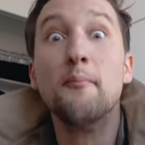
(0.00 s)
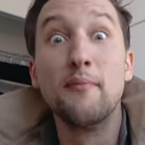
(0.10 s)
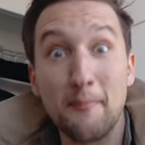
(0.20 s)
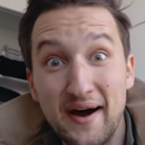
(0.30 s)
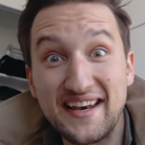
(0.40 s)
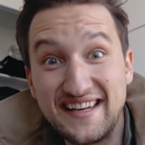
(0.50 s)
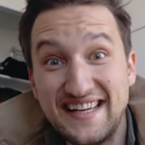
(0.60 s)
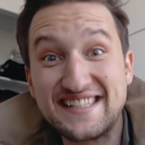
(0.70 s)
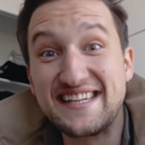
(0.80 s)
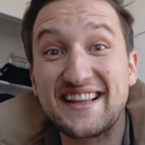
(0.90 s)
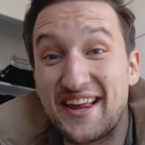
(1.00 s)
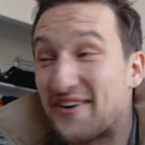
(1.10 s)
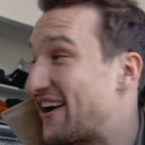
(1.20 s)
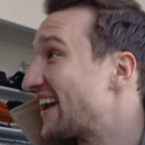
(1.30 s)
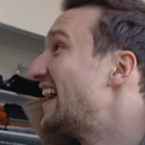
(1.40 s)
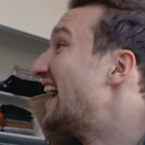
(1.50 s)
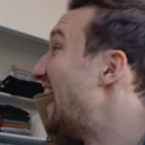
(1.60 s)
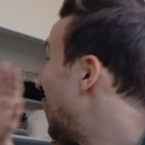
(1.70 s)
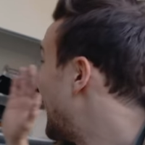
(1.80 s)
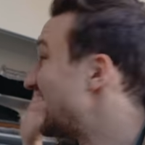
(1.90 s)
my mind needs decluttering
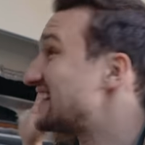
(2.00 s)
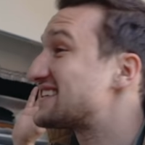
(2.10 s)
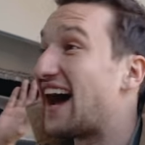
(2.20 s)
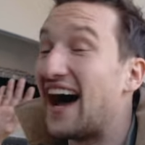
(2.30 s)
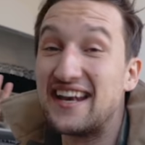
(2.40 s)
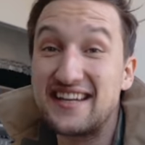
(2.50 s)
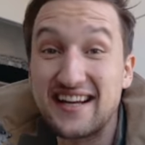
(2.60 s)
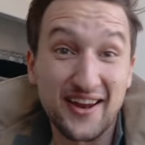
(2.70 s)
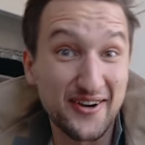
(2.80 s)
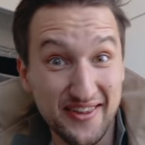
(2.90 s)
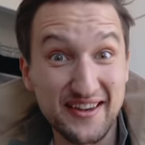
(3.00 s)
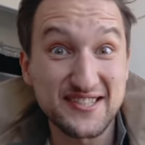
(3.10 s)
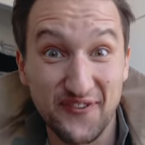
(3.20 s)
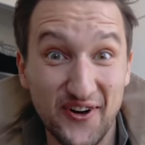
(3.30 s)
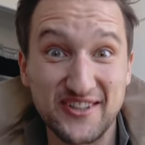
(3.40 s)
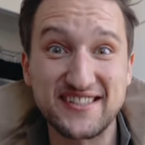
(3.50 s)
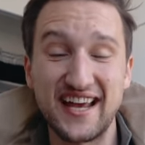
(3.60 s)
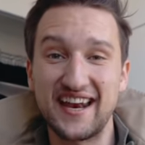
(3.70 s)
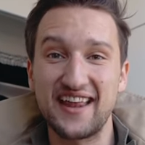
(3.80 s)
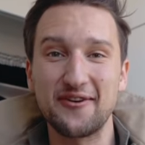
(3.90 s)
and I declutter this first,
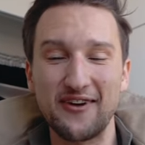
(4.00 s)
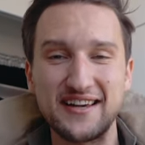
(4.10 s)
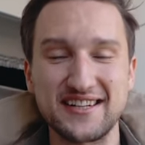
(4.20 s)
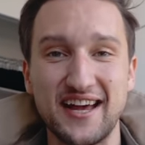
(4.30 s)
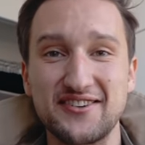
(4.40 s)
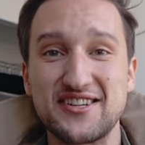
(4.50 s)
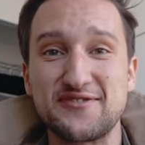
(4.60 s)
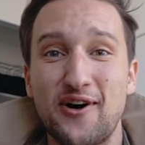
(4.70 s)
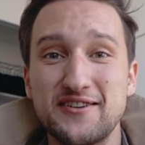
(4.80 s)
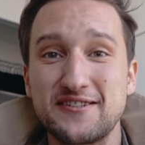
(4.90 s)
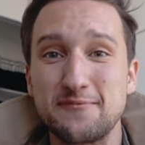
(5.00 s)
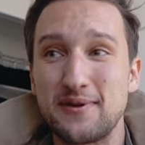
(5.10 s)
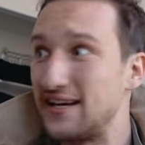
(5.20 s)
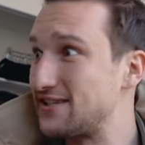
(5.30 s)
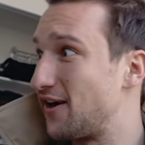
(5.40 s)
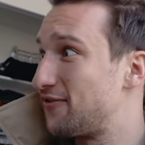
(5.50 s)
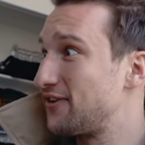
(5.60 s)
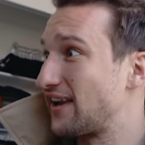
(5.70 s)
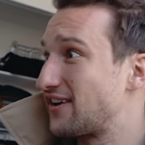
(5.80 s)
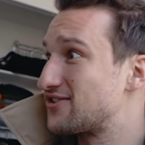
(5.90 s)
and then the rest kind of just falls into place. So I
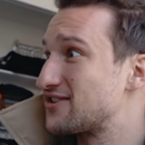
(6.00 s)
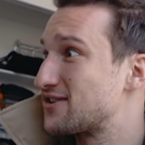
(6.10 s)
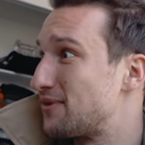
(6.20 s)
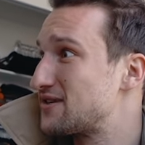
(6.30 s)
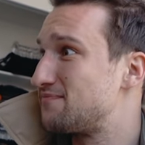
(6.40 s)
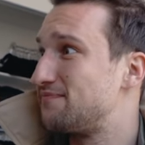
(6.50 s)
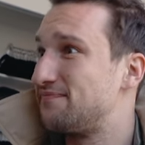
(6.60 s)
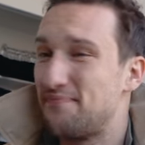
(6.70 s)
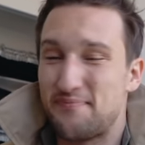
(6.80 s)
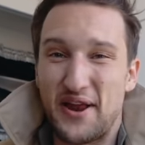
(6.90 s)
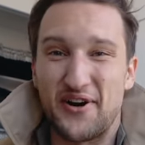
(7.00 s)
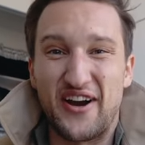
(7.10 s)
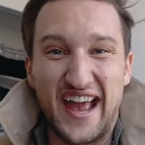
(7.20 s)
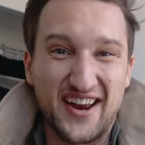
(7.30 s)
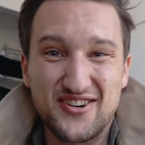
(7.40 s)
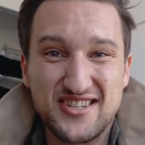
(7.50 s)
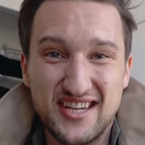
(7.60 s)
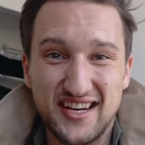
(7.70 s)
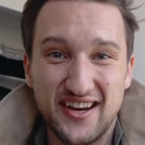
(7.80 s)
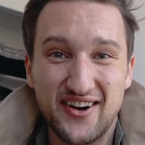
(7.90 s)
feel like there's just so much better
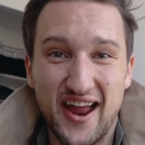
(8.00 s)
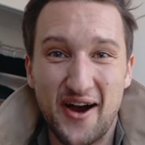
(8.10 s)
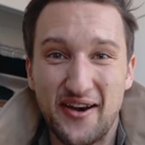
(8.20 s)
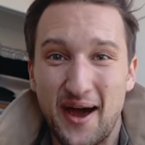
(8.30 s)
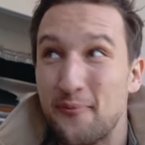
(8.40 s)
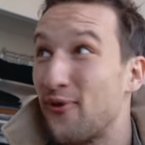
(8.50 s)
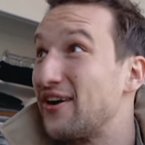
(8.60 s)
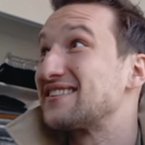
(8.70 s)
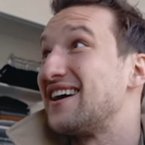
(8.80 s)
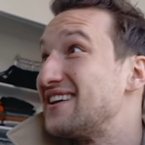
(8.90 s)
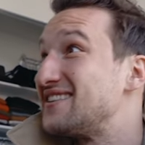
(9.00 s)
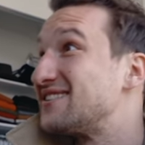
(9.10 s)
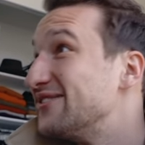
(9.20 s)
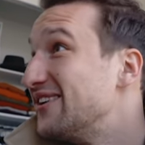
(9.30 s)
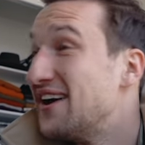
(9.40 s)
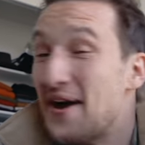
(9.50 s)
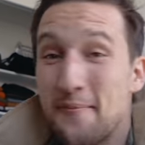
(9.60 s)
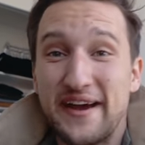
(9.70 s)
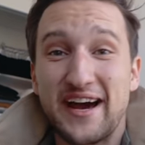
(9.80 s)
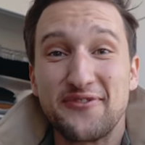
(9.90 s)
energy in here now, and I'm more excited to
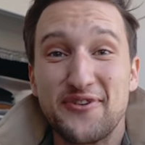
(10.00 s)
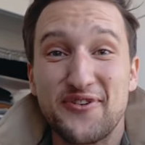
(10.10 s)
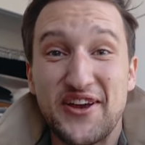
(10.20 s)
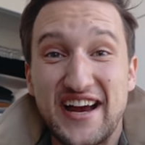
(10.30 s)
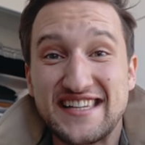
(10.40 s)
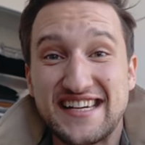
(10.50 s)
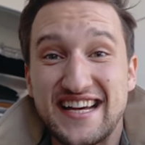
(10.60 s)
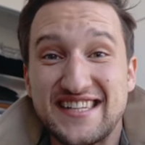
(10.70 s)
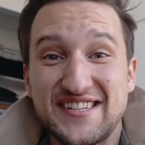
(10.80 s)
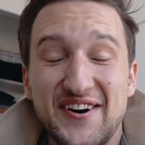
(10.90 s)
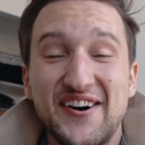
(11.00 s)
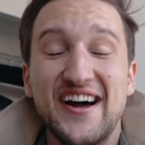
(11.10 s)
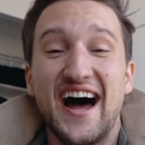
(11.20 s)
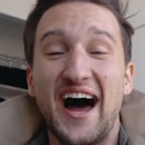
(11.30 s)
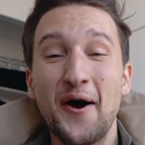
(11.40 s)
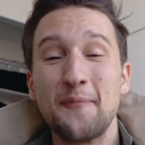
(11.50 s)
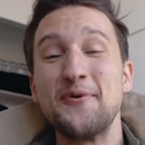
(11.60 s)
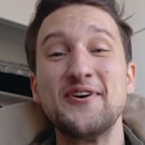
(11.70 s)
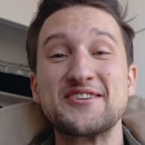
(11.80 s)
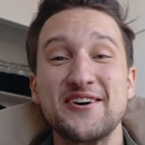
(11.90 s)
make outfits for you guys again. So I hope
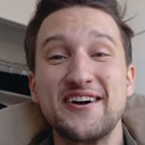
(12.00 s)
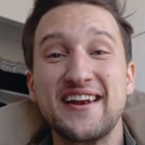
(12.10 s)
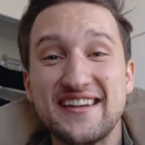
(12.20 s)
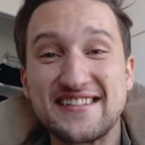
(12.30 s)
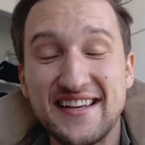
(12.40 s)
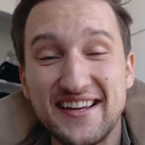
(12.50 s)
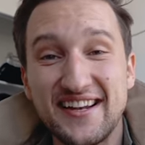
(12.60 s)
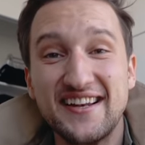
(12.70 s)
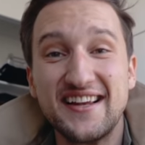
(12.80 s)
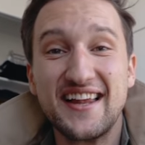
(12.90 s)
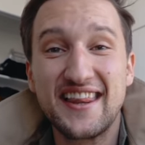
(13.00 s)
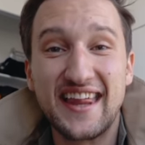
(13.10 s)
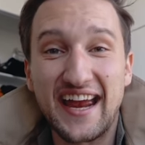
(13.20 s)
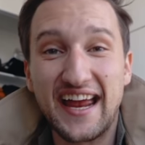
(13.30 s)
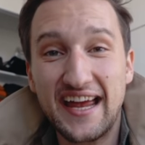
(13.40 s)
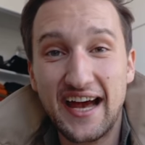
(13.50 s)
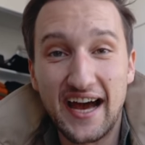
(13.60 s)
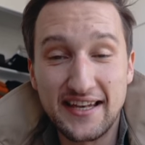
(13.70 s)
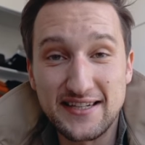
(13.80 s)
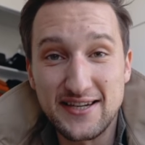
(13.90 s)
you enjoy this little thing
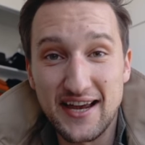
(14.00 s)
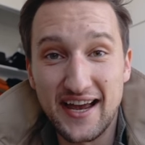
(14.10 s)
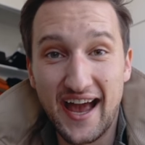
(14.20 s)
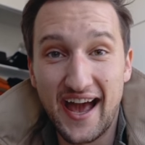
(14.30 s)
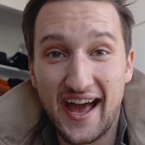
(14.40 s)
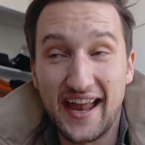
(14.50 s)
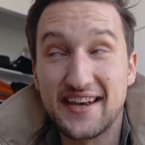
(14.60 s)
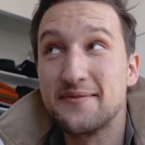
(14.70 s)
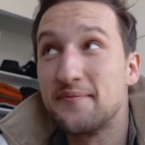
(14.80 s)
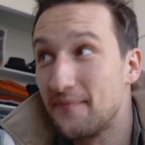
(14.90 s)
I did today, and